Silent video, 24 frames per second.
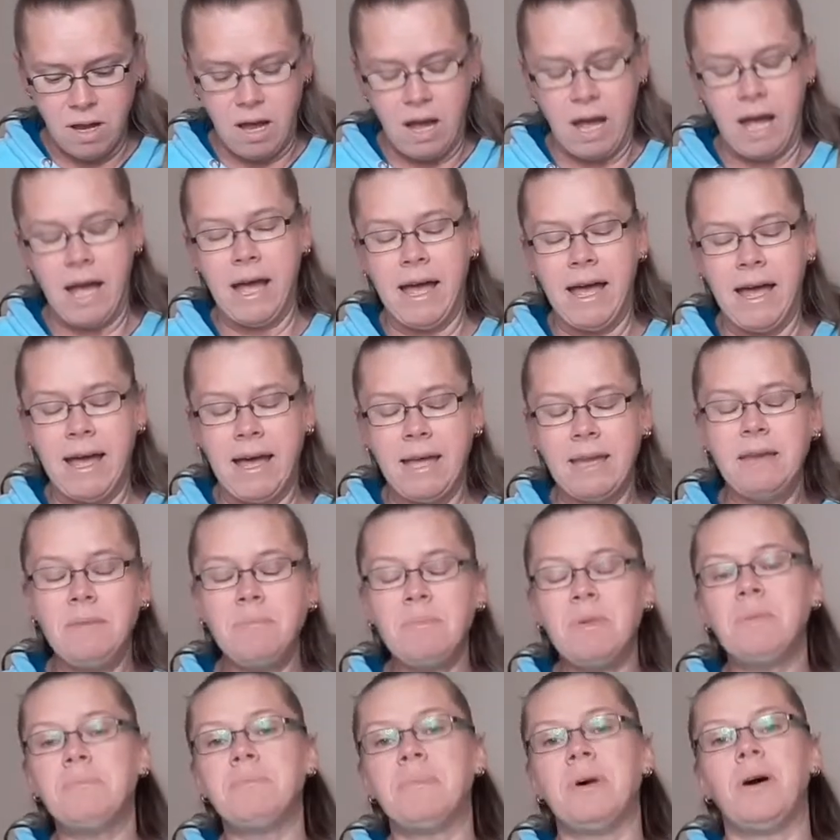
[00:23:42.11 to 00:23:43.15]
I had in
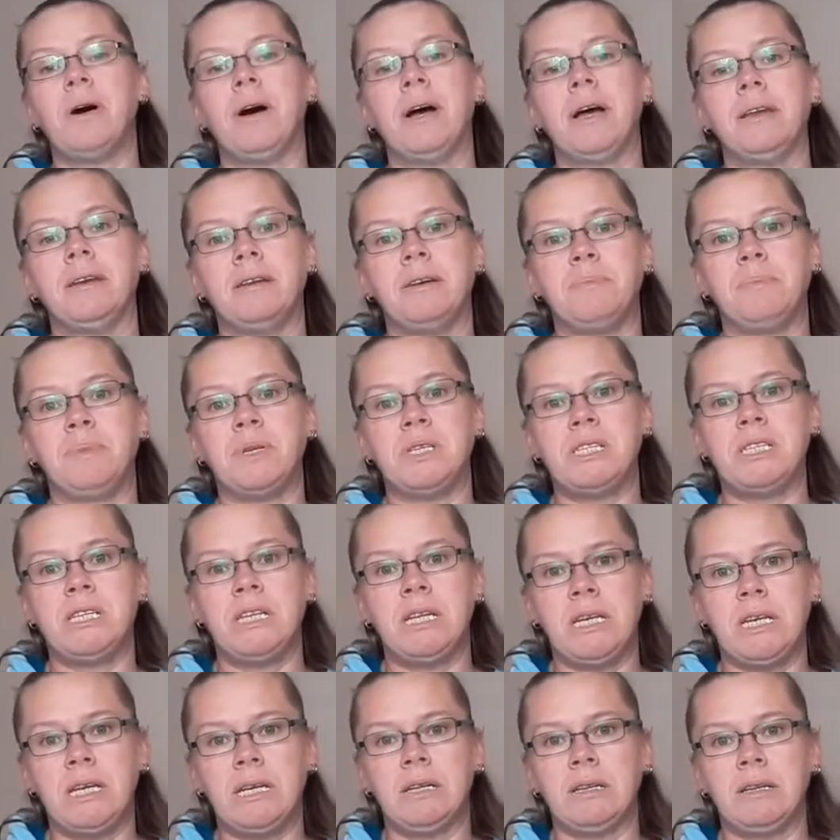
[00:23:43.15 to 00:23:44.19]
my mind a
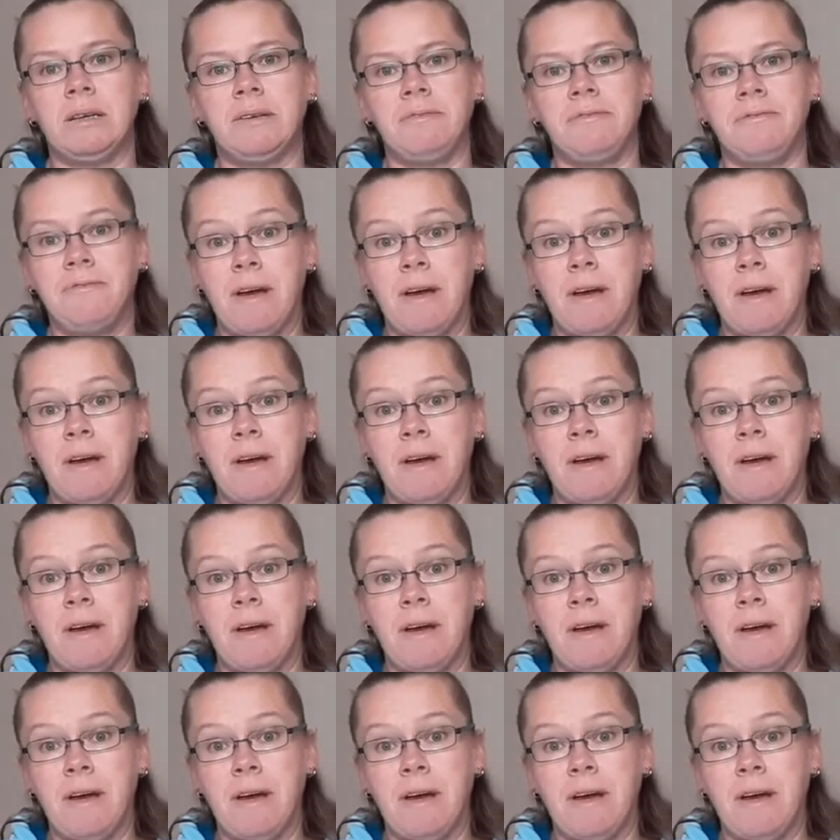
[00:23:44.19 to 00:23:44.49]
particular